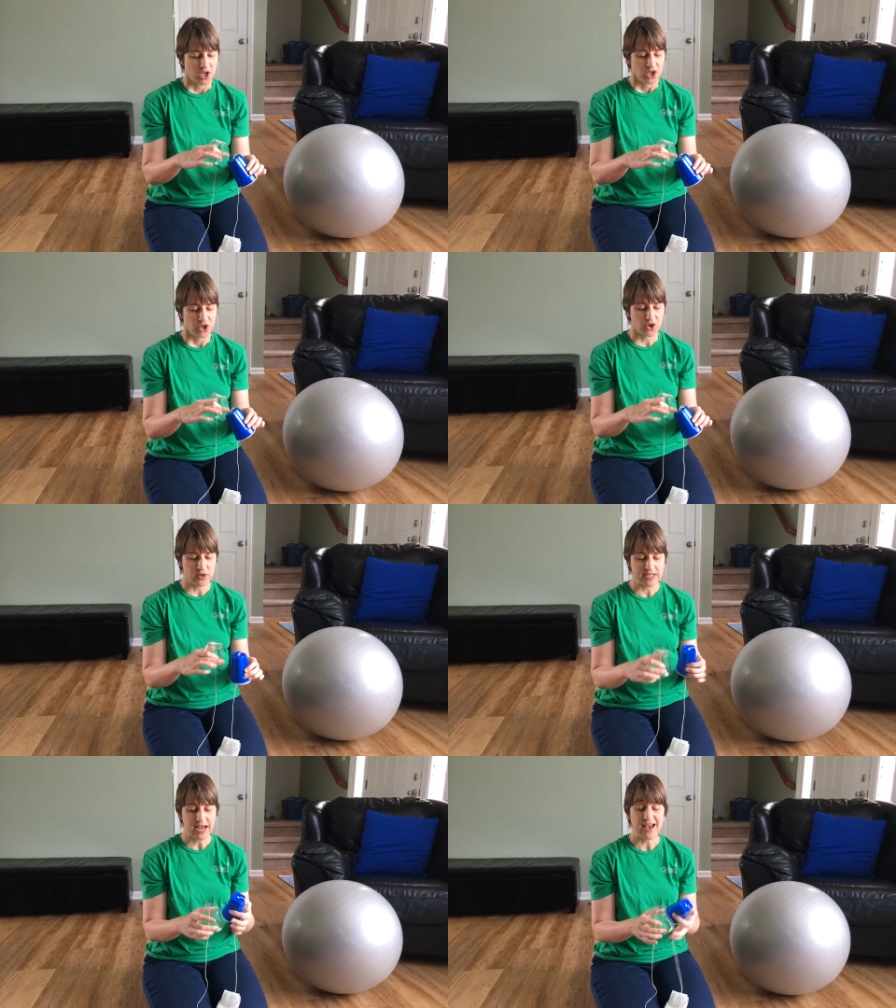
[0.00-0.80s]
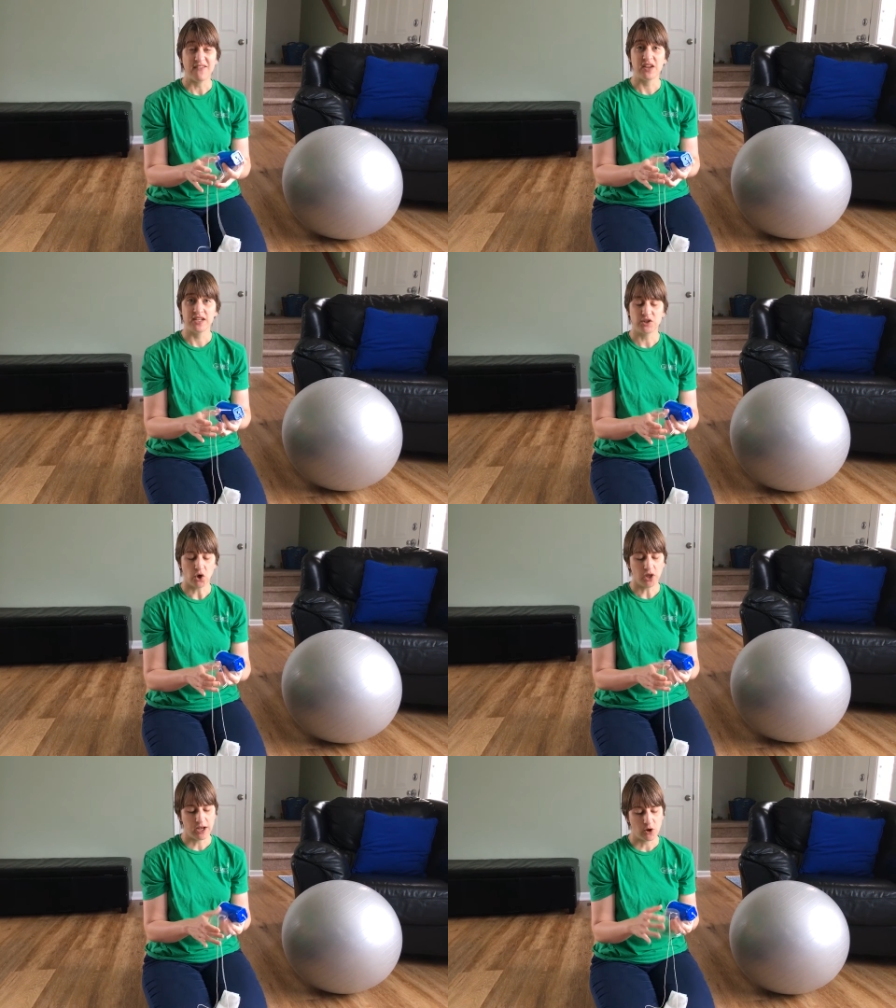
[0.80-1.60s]
You're going to have an
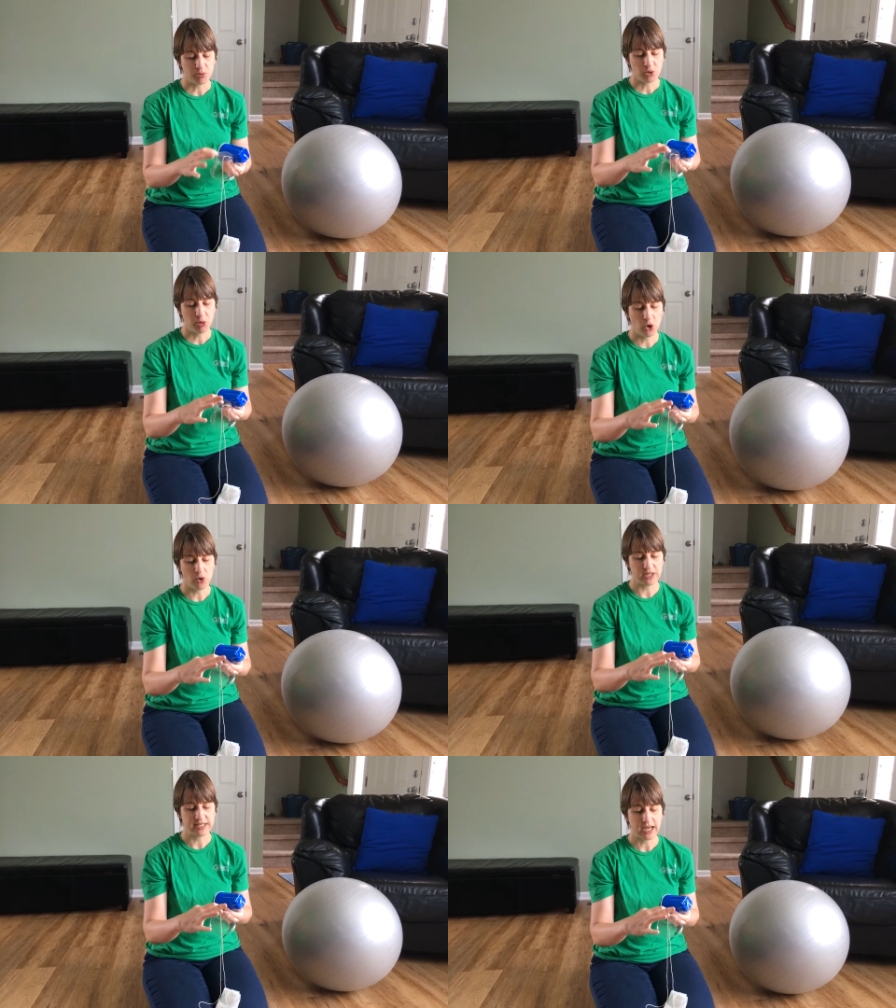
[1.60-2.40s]
adult help you poke a